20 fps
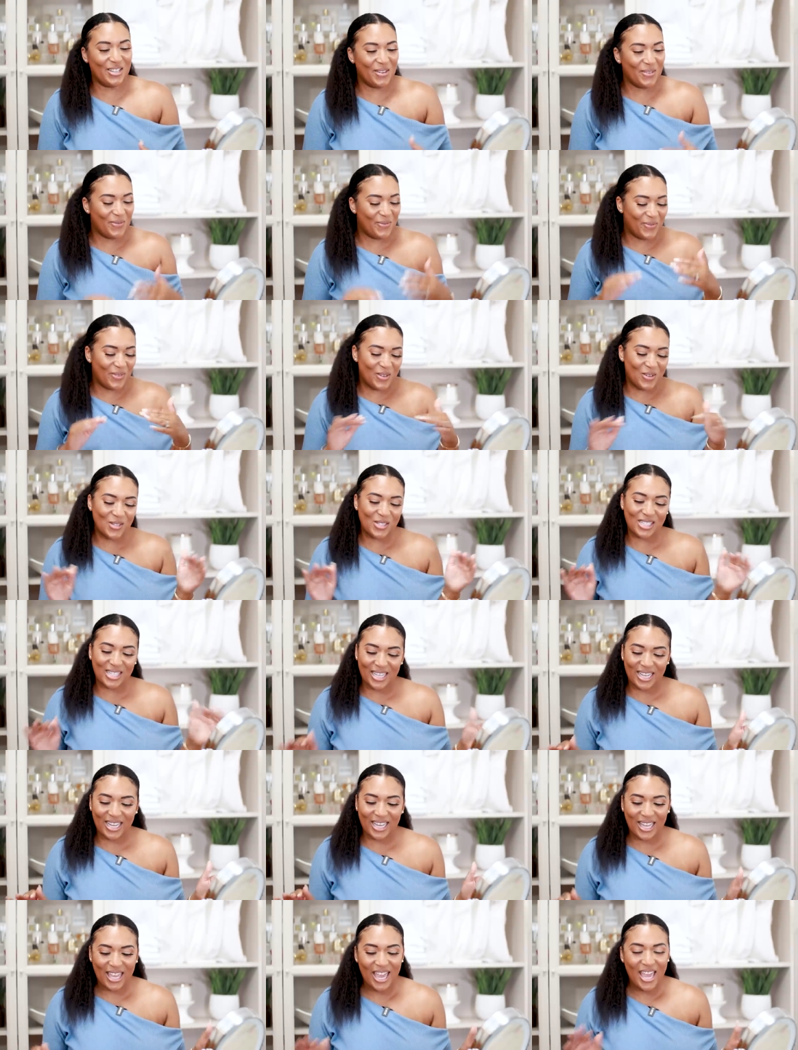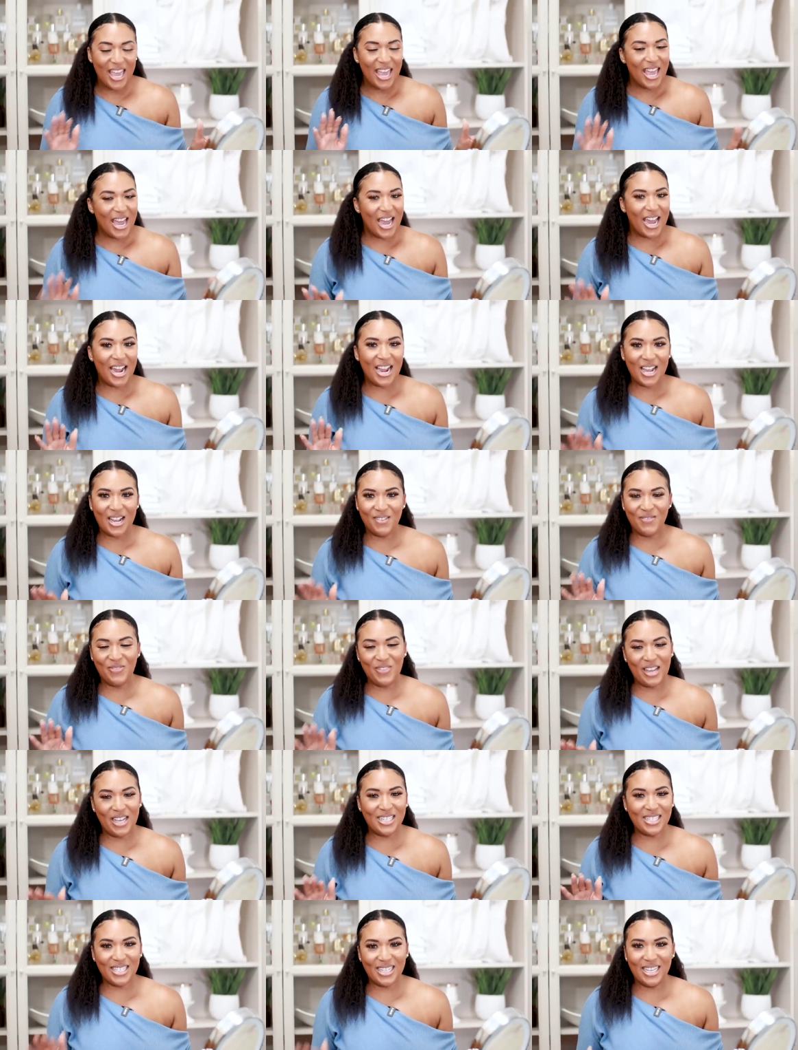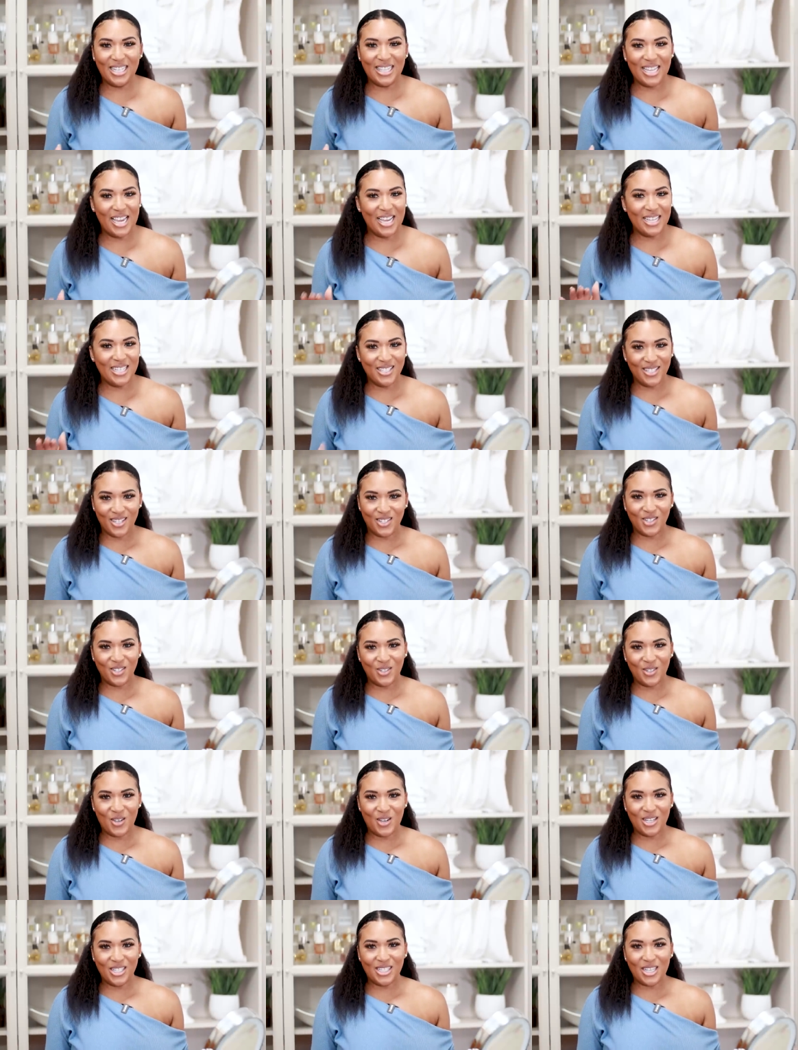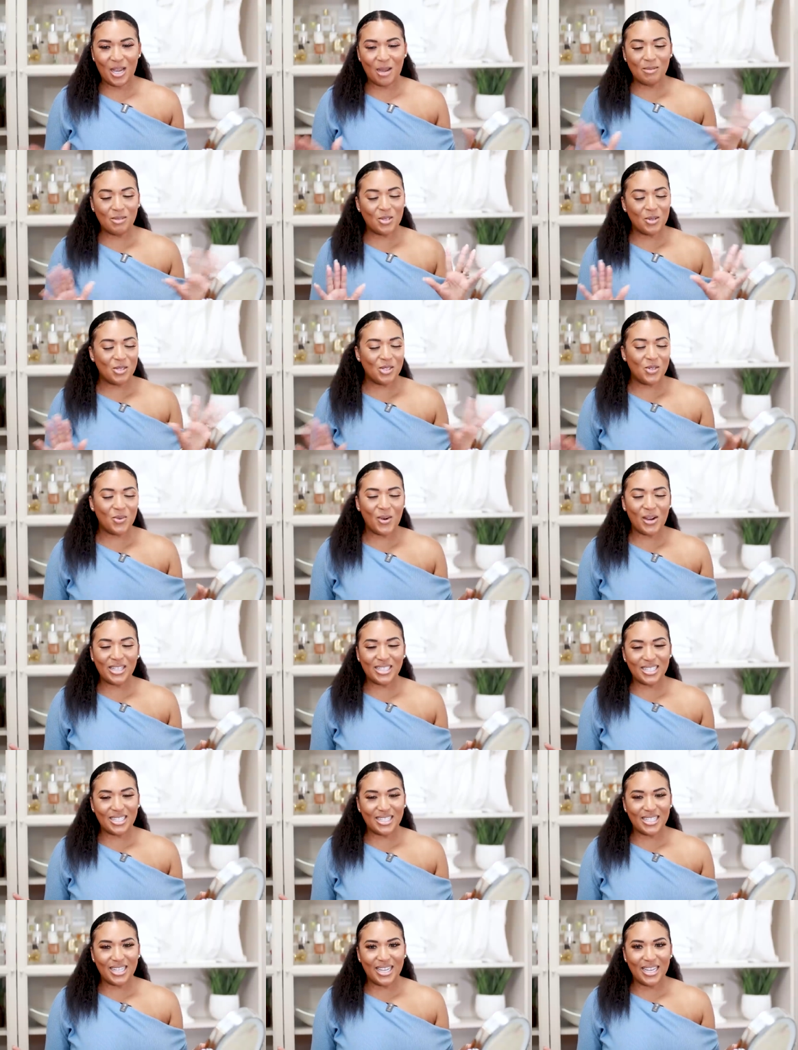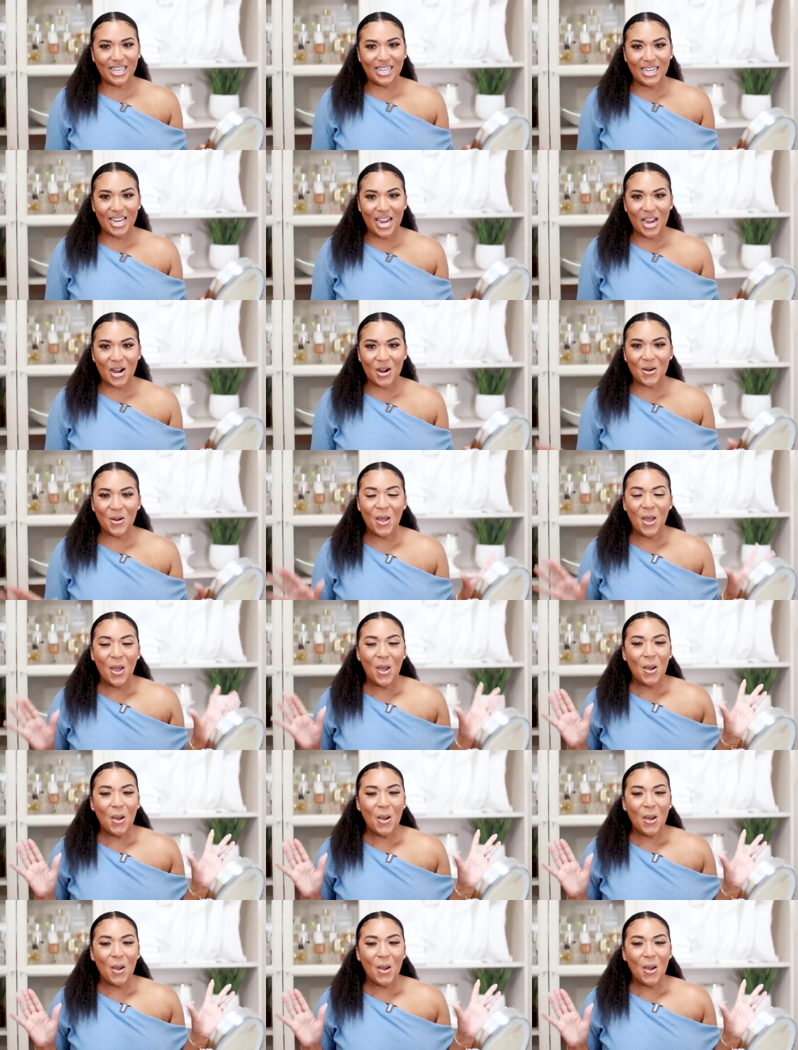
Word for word: It feels like I have not said that in such a long time, so it's great to say it now.